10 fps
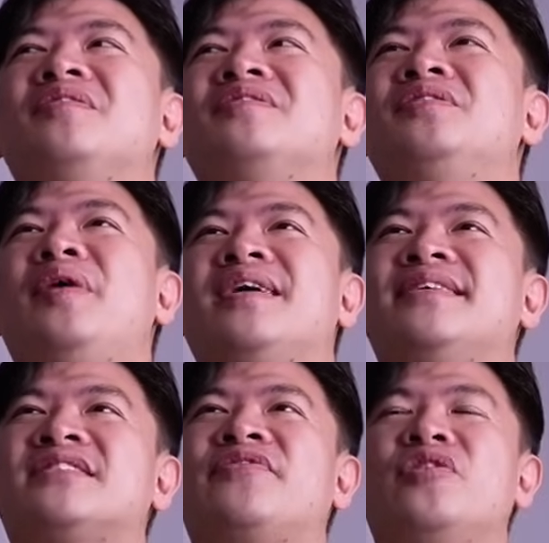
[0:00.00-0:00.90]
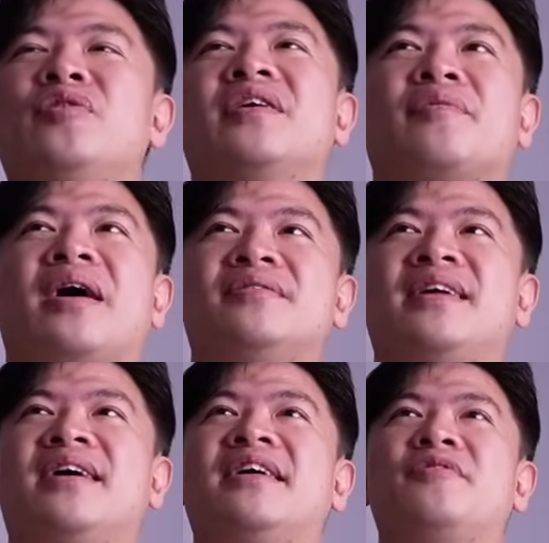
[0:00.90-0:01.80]
new ideas floating around
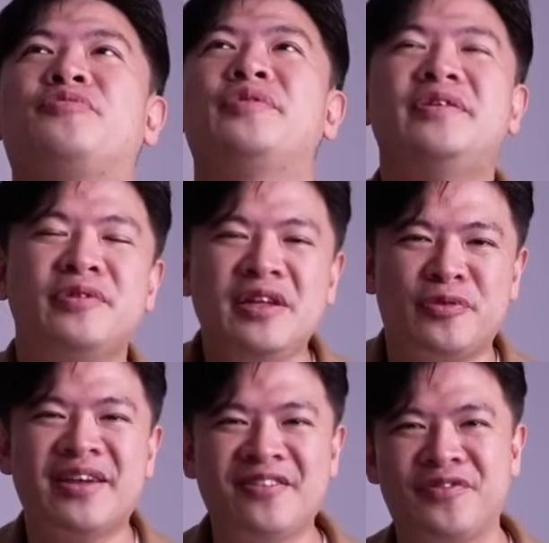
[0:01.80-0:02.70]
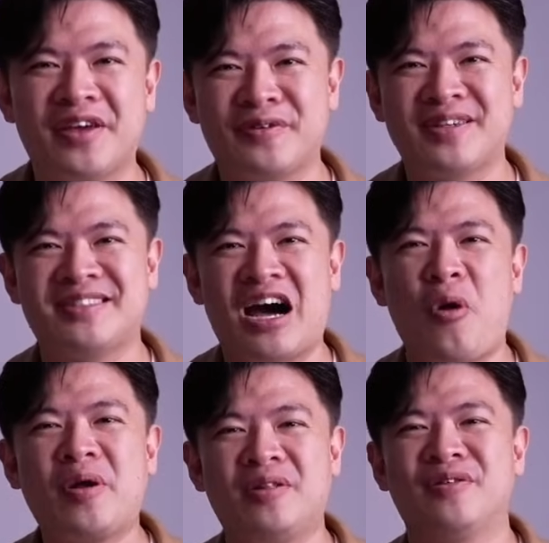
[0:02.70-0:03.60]
that really reinvigorates how
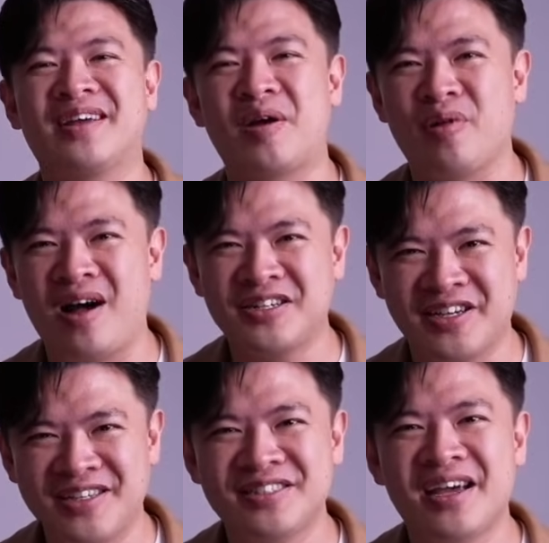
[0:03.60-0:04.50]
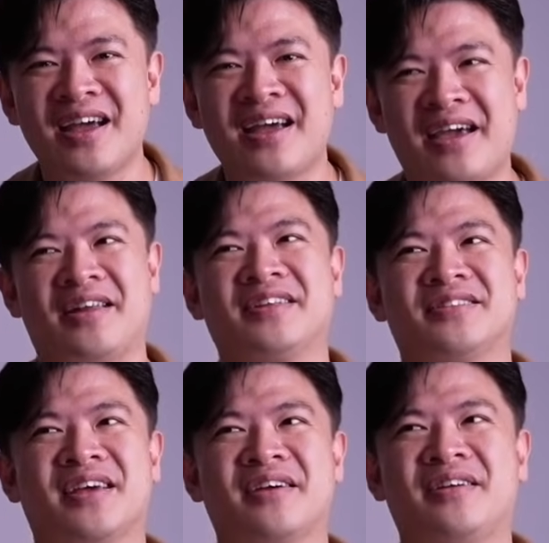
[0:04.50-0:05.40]
we look at blockchains. And it's
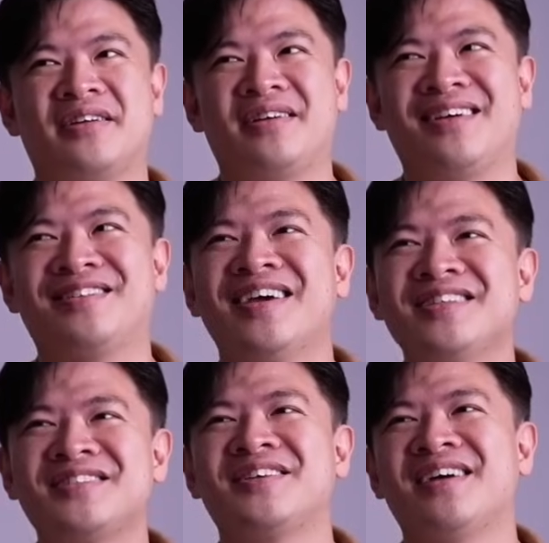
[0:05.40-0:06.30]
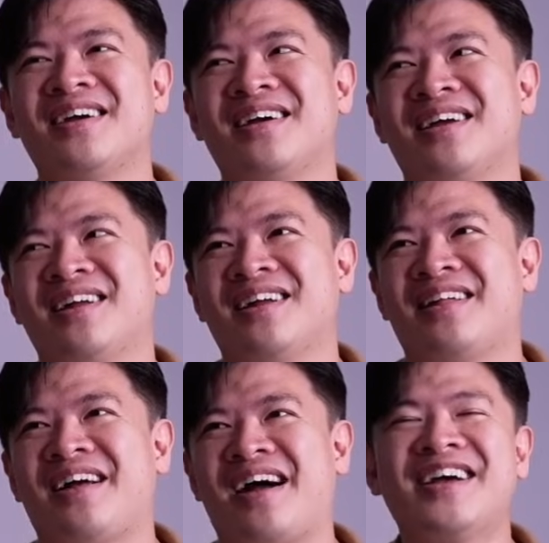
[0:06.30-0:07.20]
like, it takes
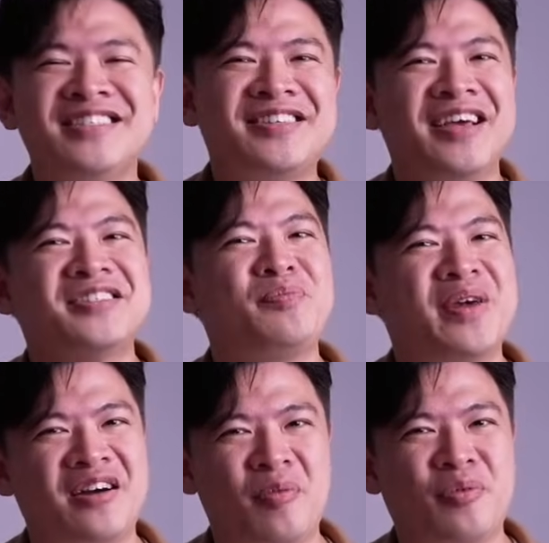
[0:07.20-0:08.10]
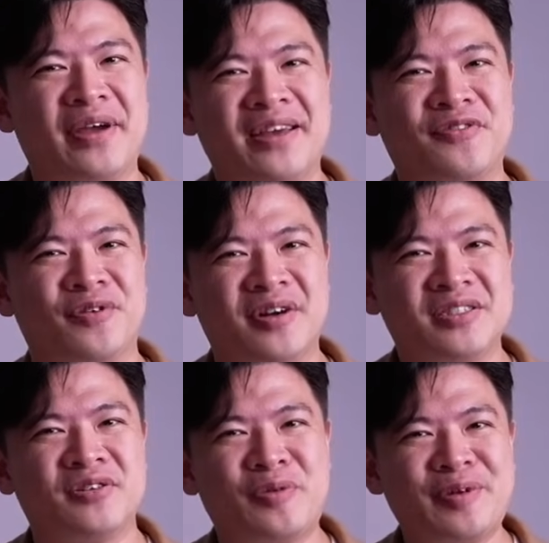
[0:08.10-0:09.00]
a big upgrade for
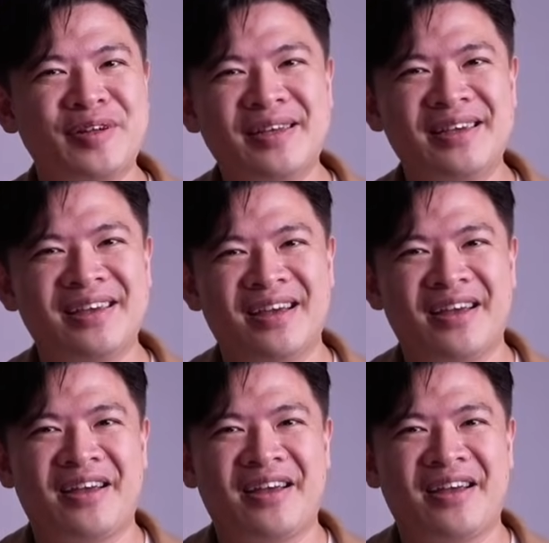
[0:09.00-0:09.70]
us to really